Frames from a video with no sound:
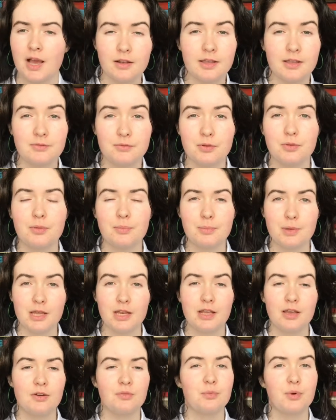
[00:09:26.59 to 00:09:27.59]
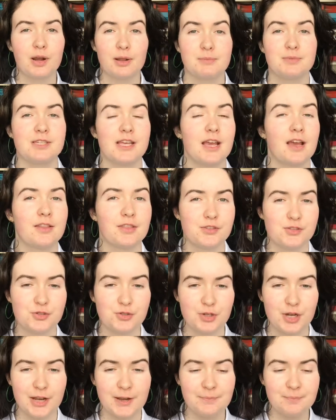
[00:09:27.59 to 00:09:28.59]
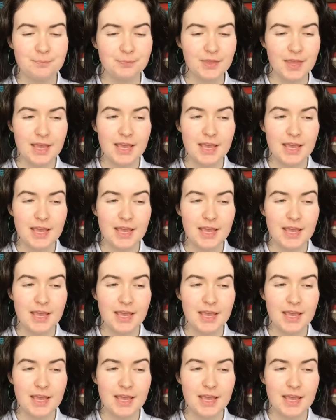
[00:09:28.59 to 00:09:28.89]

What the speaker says: I'll give you the meaning of what I'm saying on the screen.